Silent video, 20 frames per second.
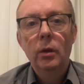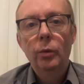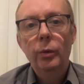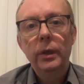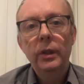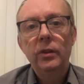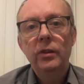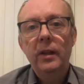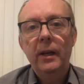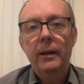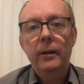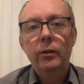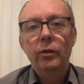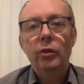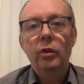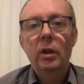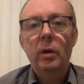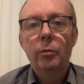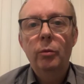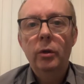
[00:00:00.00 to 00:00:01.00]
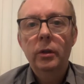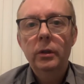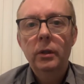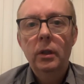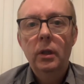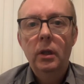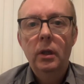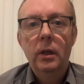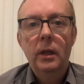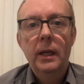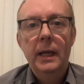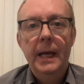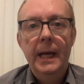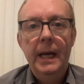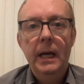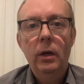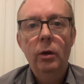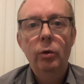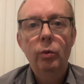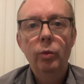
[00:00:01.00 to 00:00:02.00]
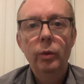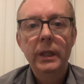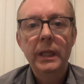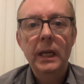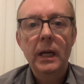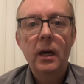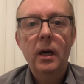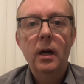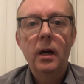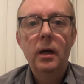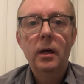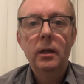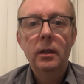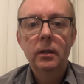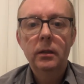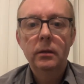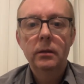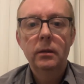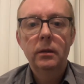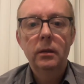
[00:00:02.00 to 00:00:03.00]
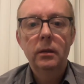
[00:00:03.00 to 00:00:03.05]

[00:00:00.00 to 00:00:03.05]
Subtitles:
We tell someone how we are.